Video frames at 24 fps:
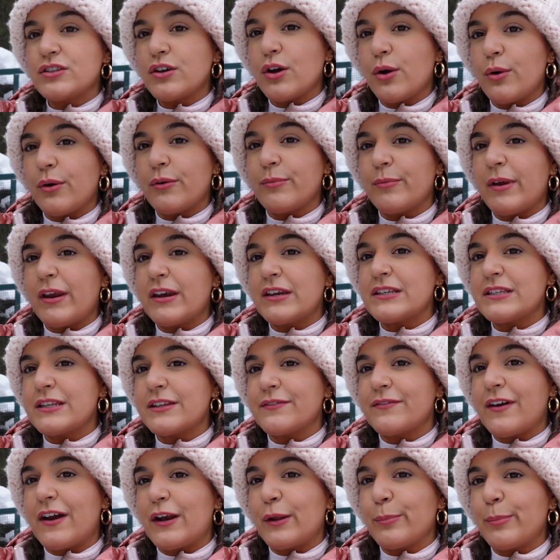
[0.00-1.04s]
we've made it to the
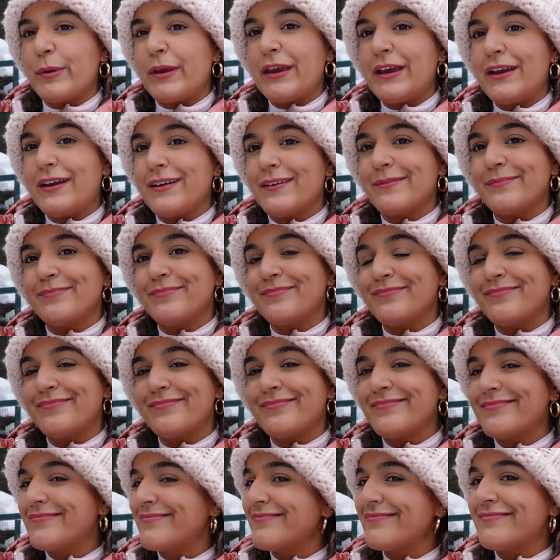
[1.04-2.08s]
final peak. Okay,
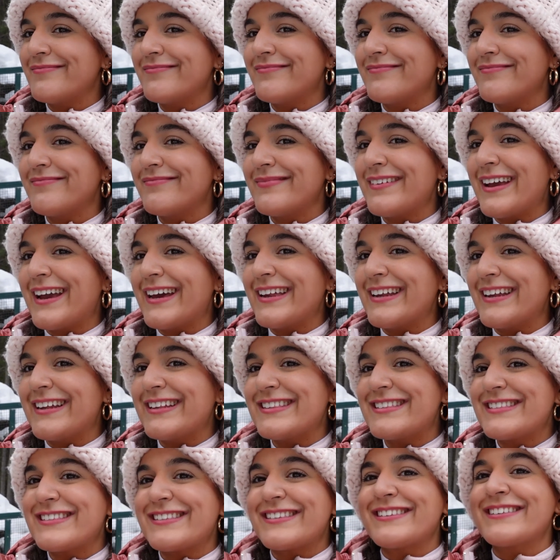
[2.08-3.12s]
sorry, can And
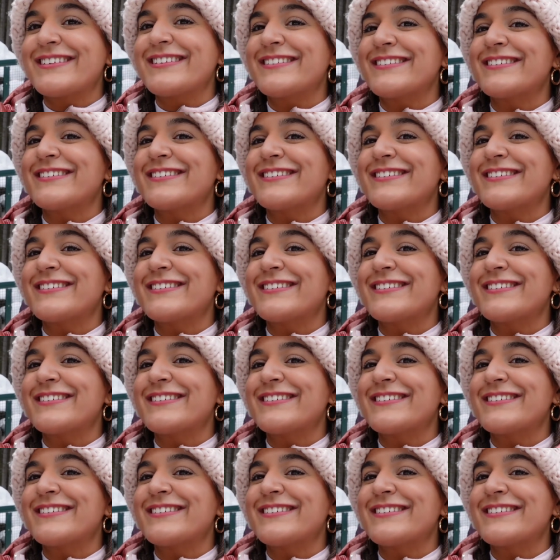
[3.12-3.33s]
it's